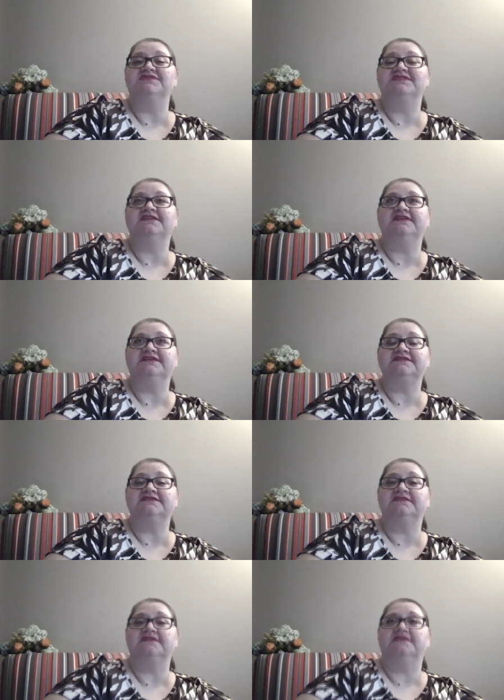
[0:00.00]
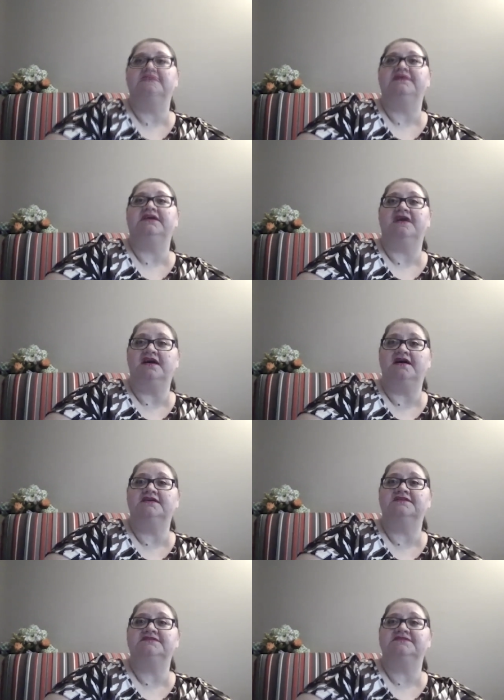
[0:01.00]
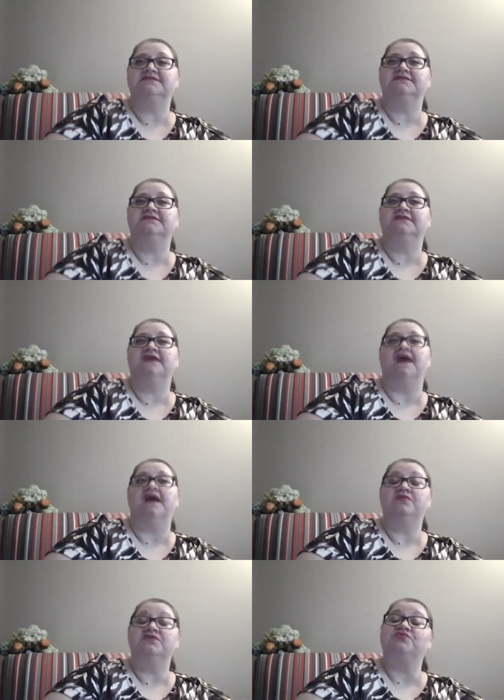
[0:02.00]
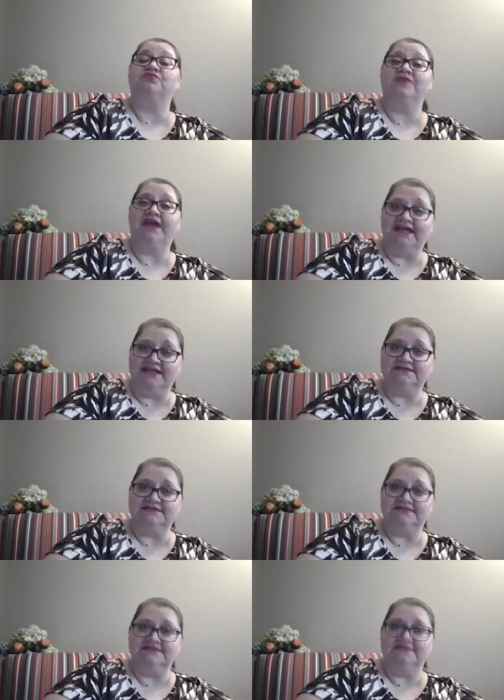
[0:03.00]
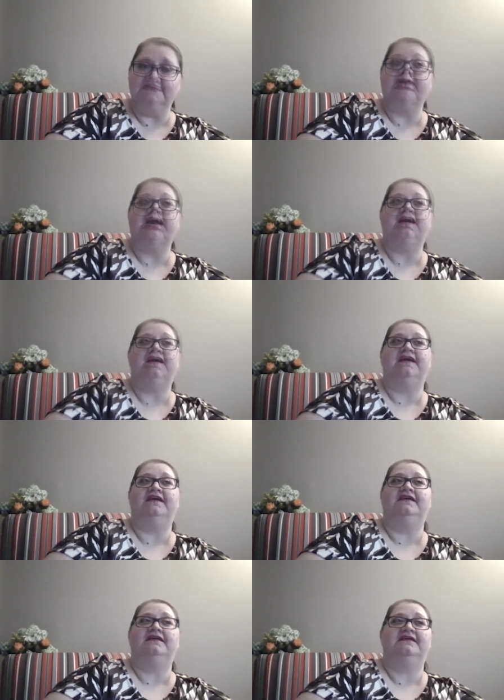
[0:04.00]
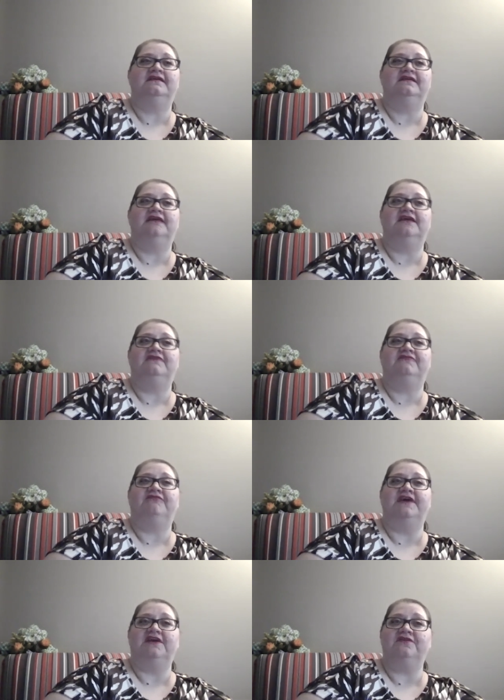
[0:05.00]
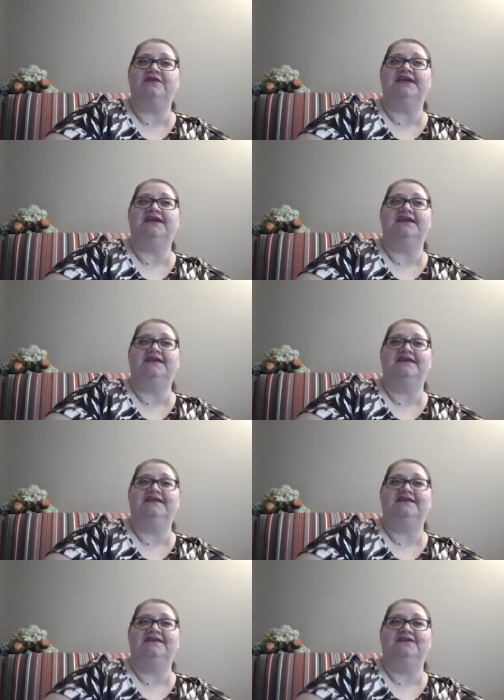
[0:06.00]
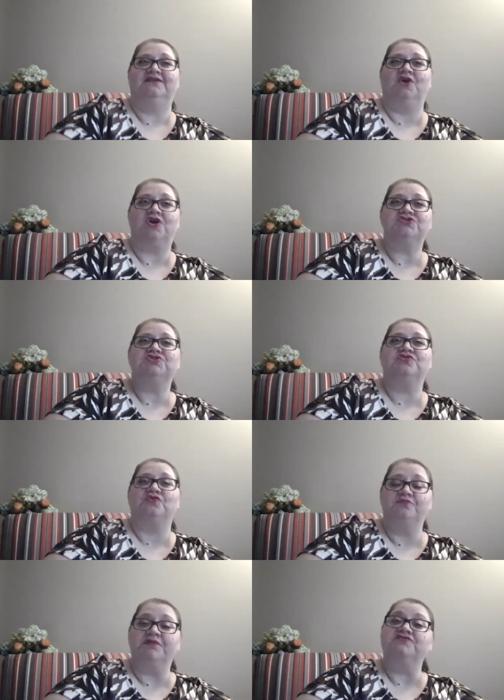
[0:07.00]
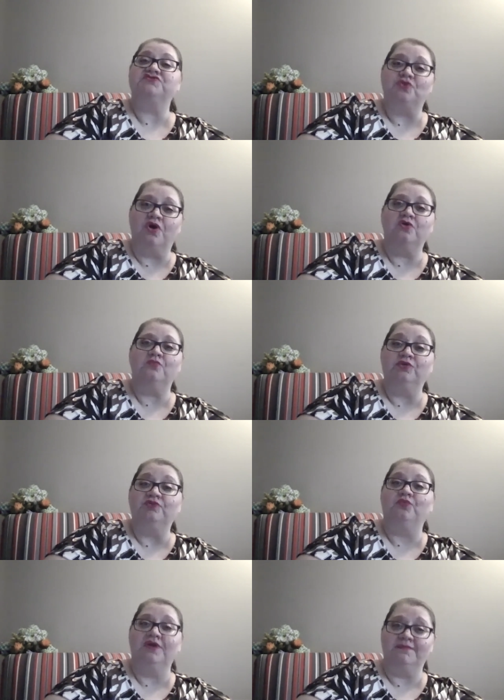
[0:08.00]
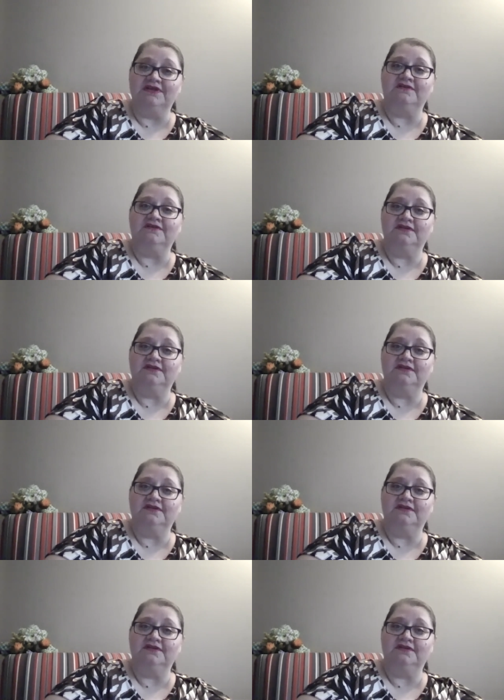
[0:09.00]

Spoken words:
resilient because I was raised by a very large group of strong-willed women